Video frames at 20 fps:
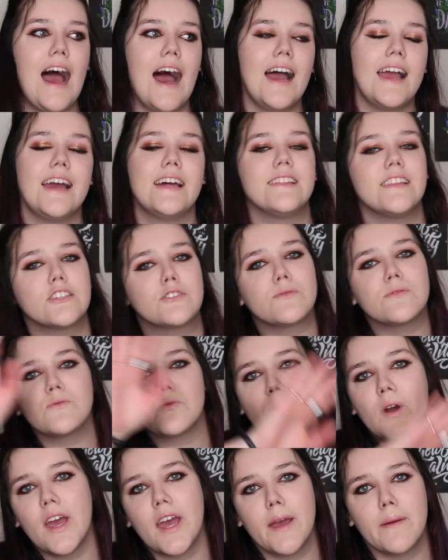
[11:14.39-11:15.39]
And this was
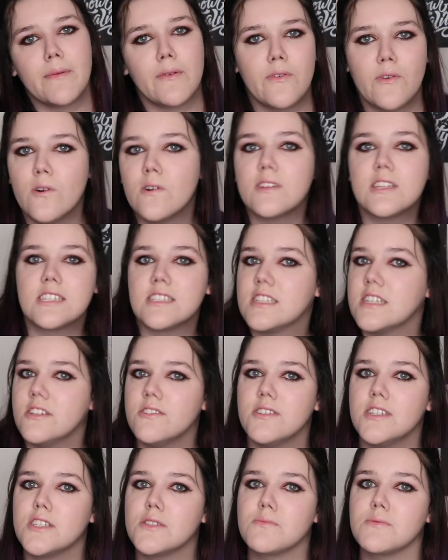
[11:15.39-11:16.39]
way before the
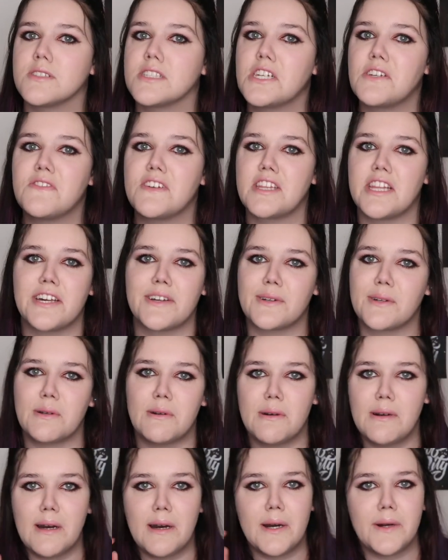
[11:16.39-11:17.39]
series was even like
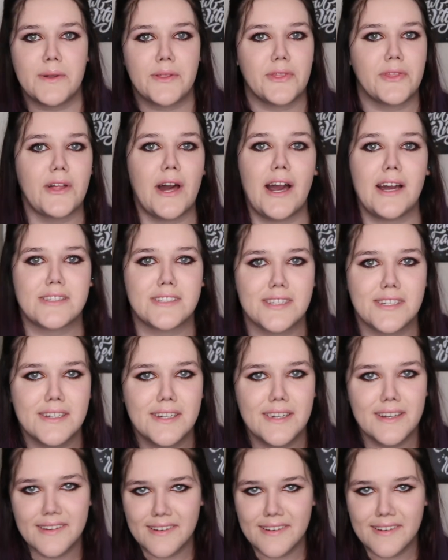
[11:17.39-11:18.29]
a thought.